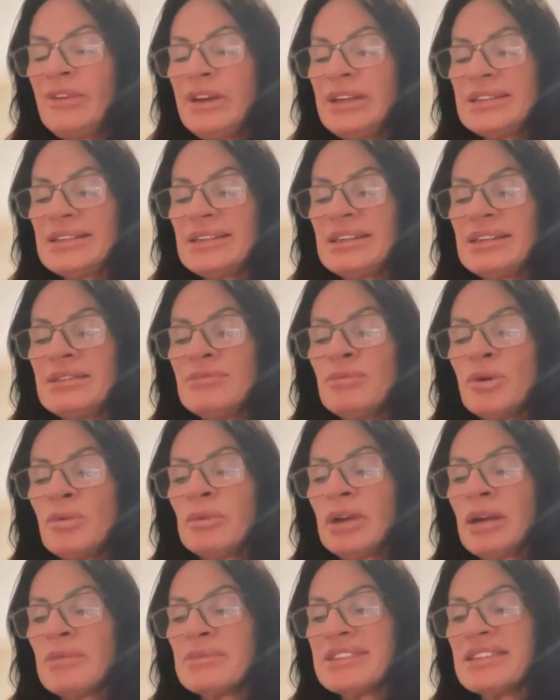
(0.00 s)
finding at the
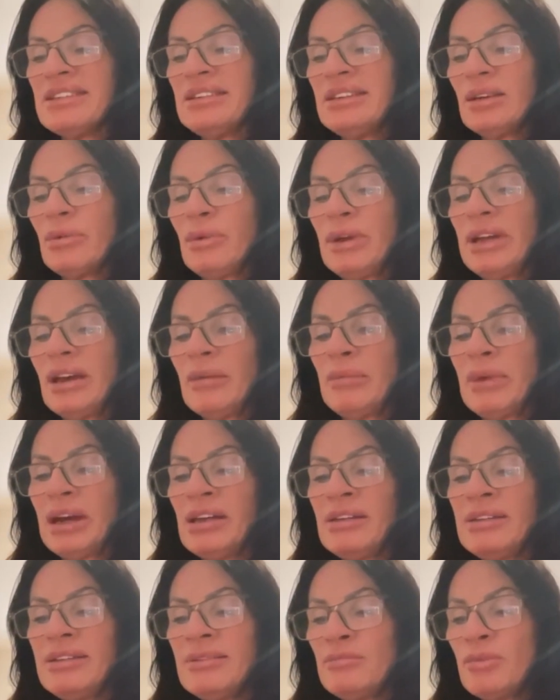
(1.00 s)
moment, I'm seeing it quite a
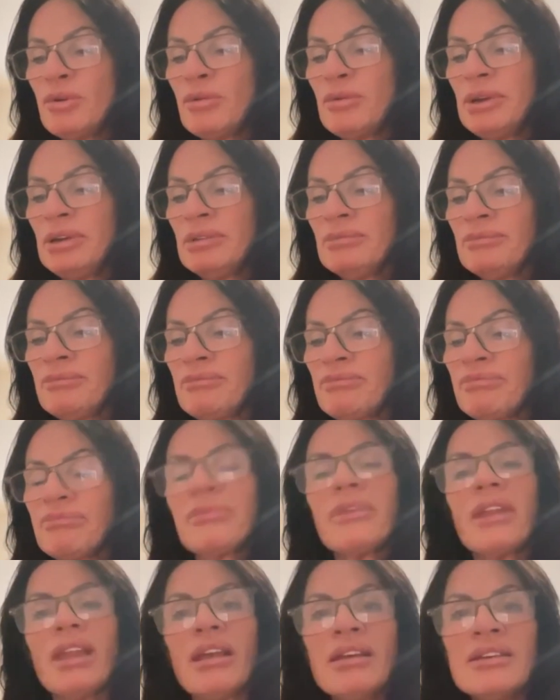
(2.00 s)
bit at the moment,
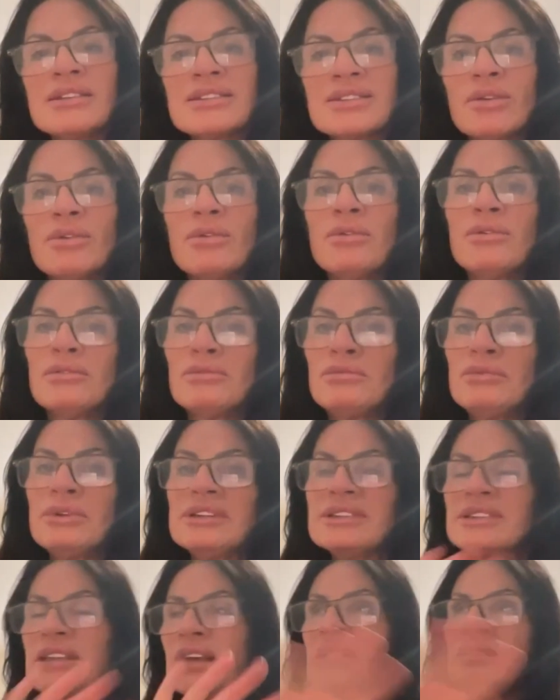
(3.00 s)
it's
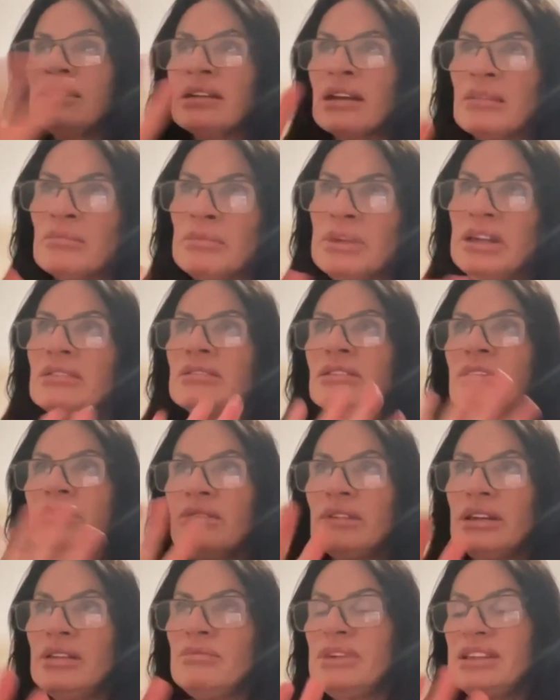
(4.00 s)
always, I'm hearing a
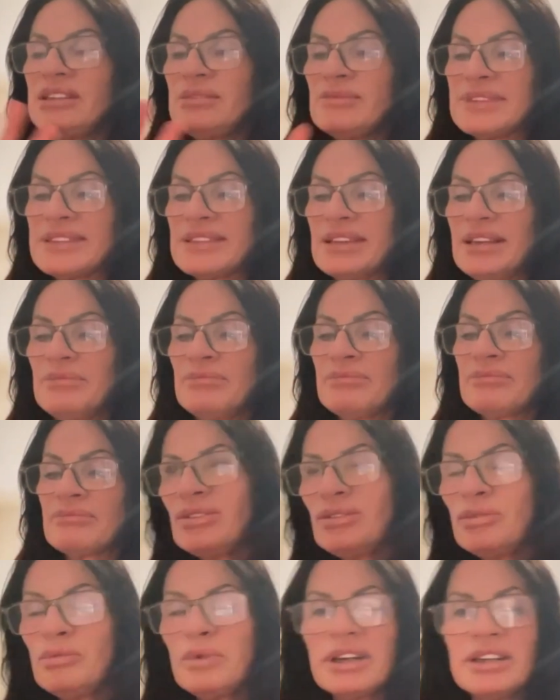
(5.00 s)
lot of mediums saying,
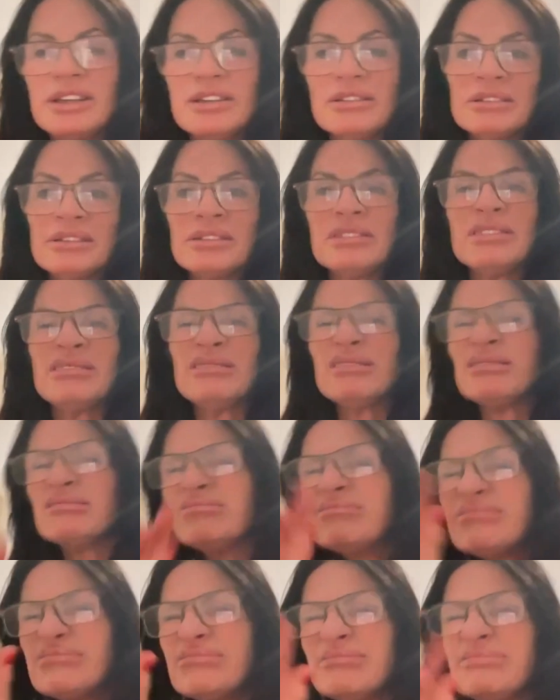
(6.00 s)
don't worry,
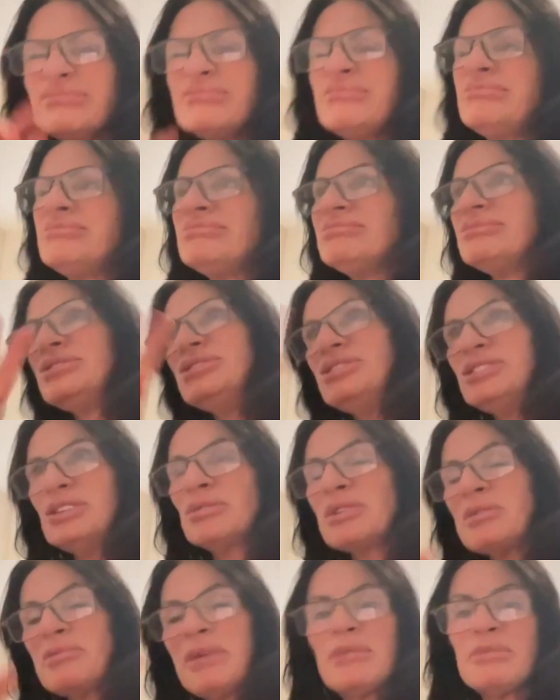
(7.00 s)

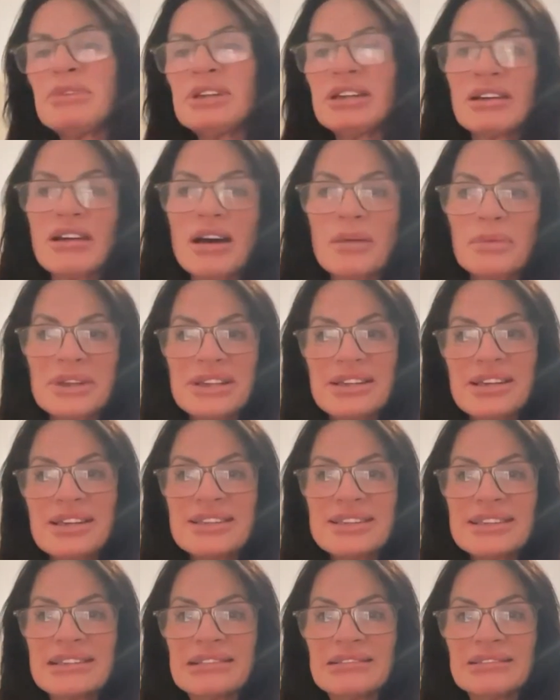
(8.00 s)
you'll remember in a couple of
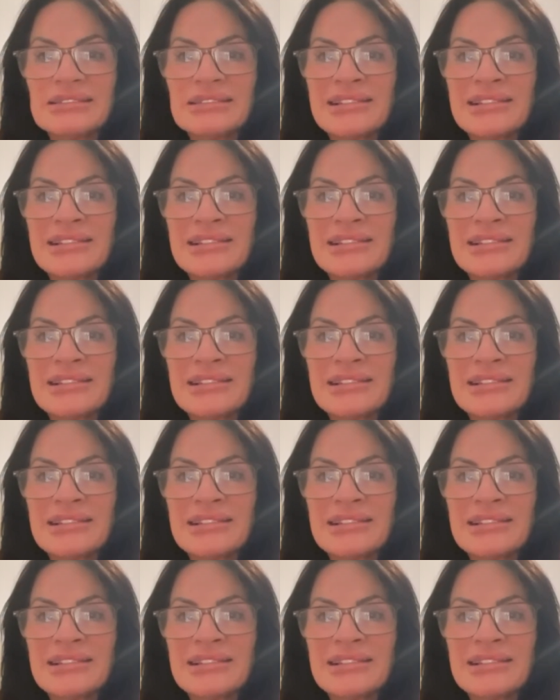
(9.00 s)
days.